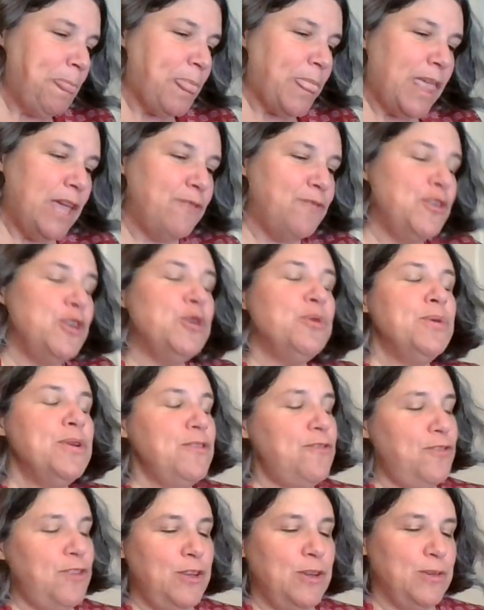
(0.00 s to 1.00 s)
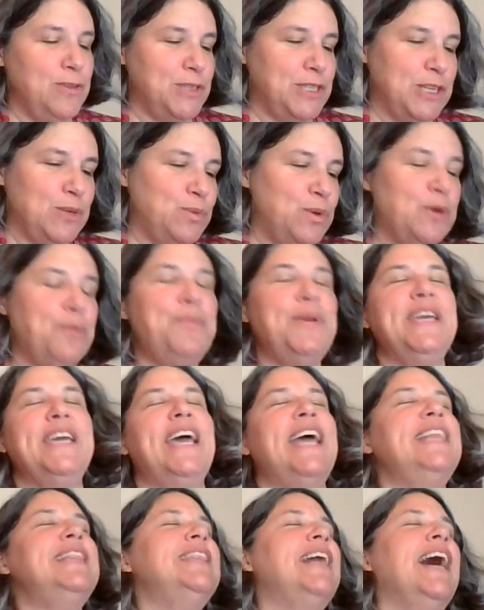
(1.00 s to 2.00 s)
If you refuse, it will be
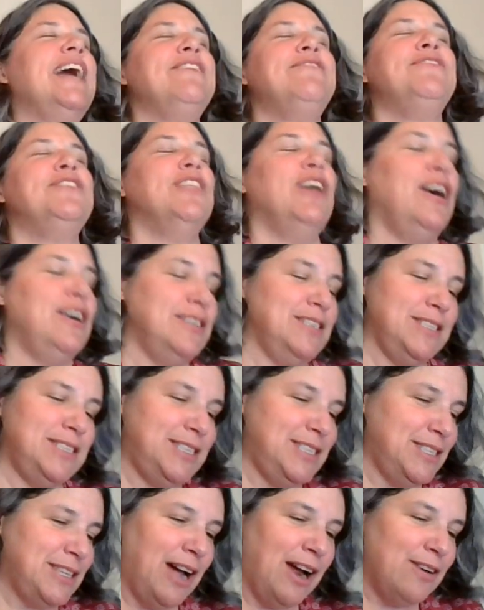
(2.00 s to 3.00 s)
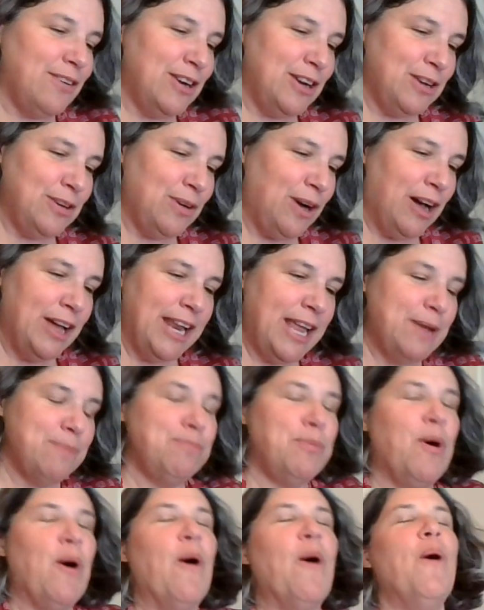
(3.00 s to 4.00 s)
a lifelong sorrow on a
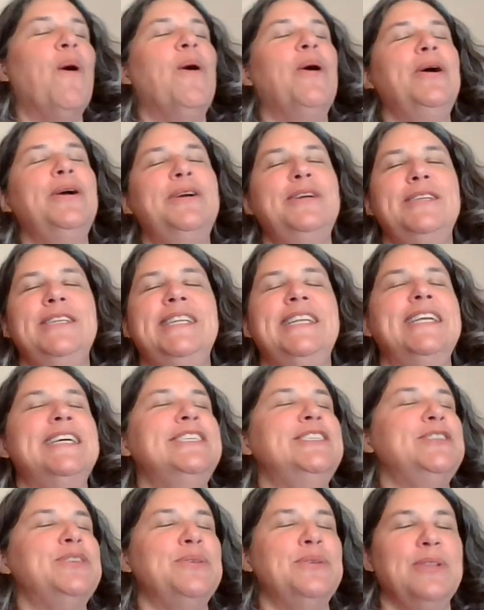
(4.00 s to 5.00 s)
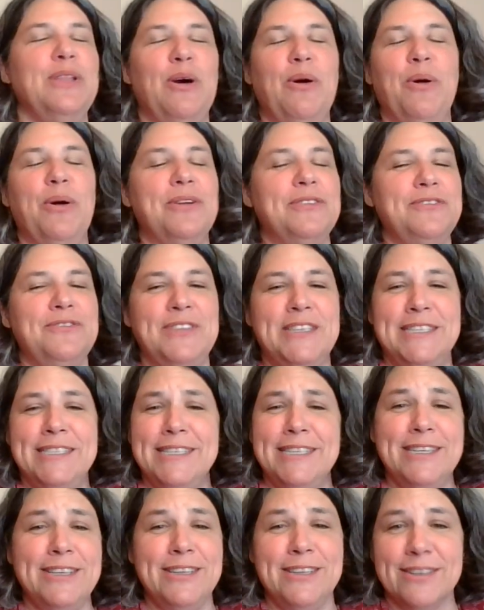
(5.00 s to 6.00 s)
poor little
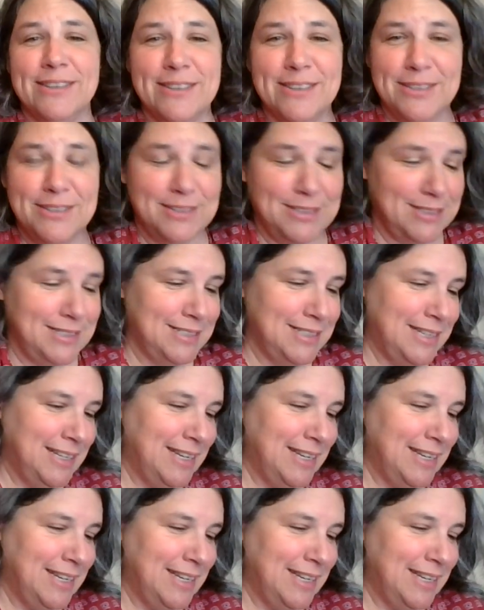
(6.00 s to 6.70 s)
orphan girl.